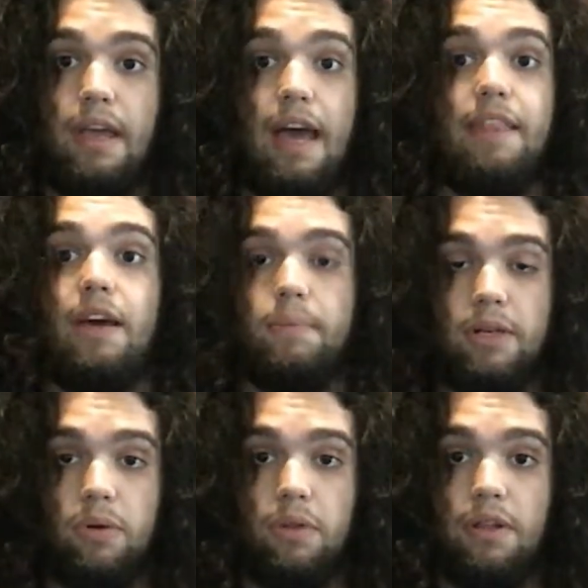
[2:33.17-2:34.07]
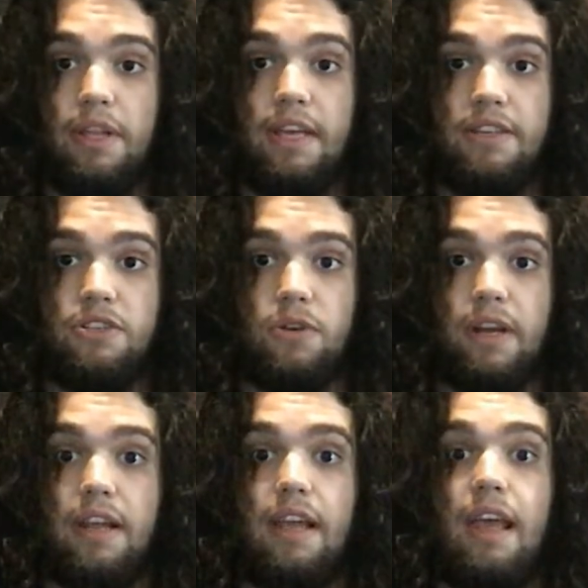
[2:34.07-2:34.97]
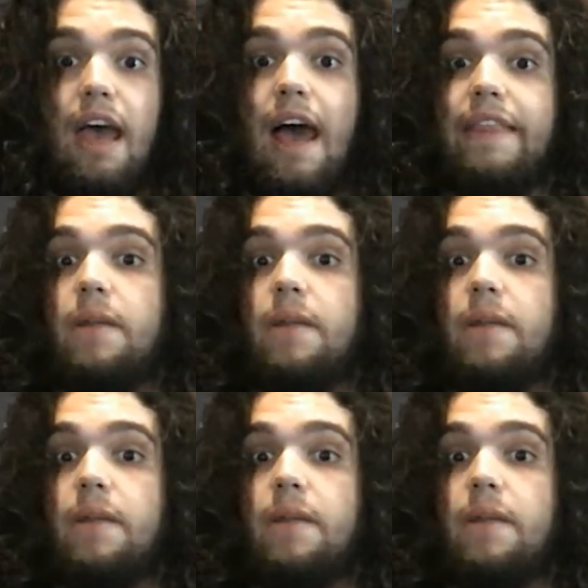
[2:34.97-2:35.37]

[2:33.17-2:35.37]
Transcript: And that'll be all on the E string. And